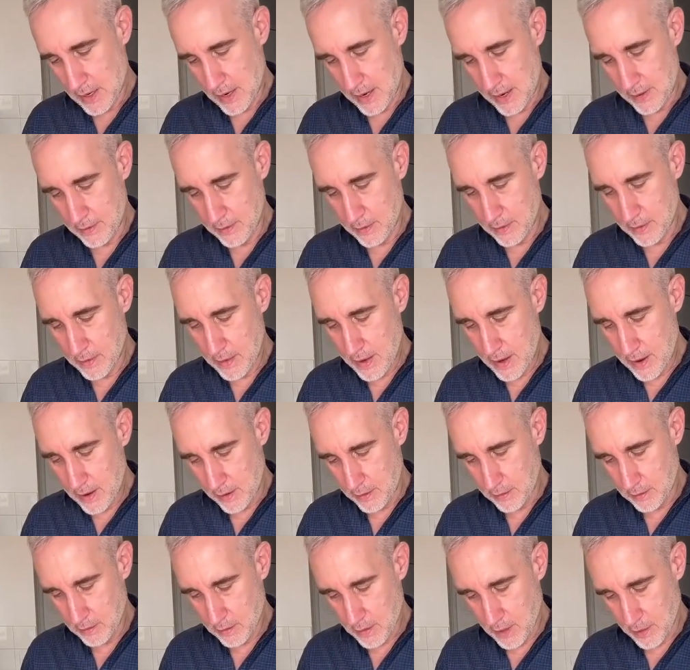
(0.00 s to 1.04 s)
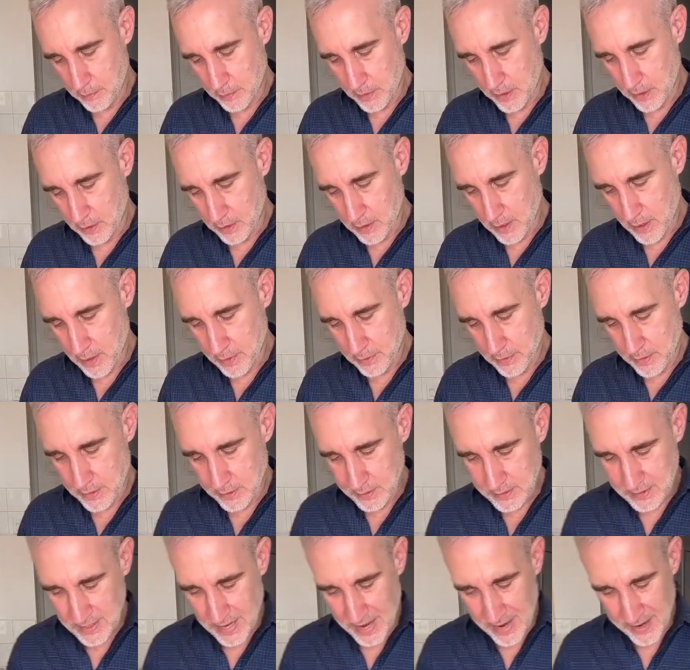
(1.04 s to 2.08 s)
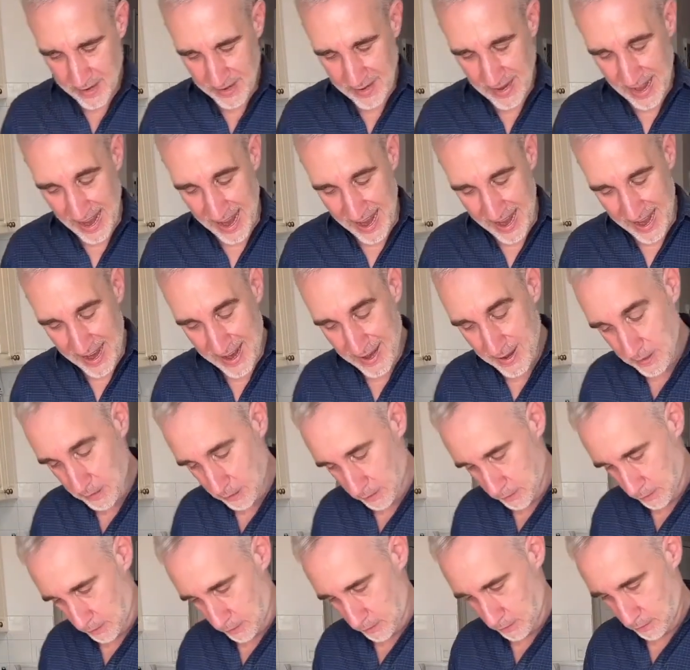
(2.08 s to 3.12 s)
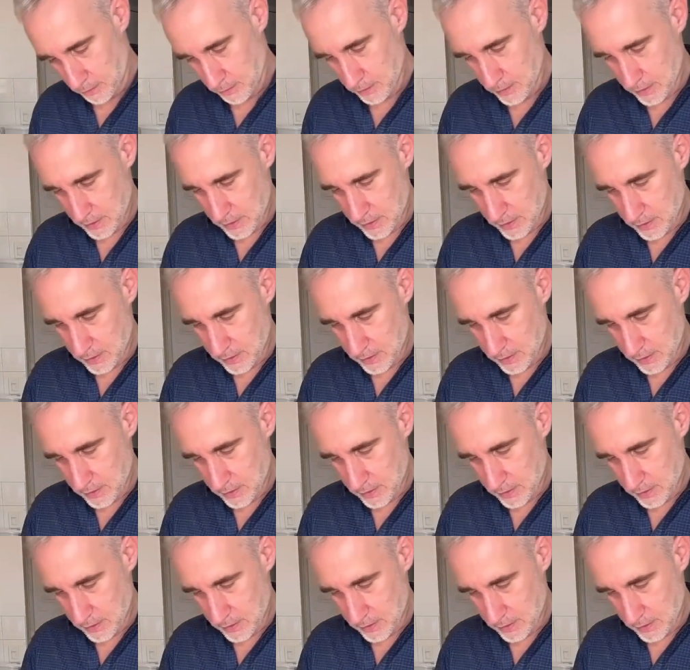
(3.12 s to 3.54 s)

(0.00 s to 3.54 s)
And then I'm going to cut this at an angle.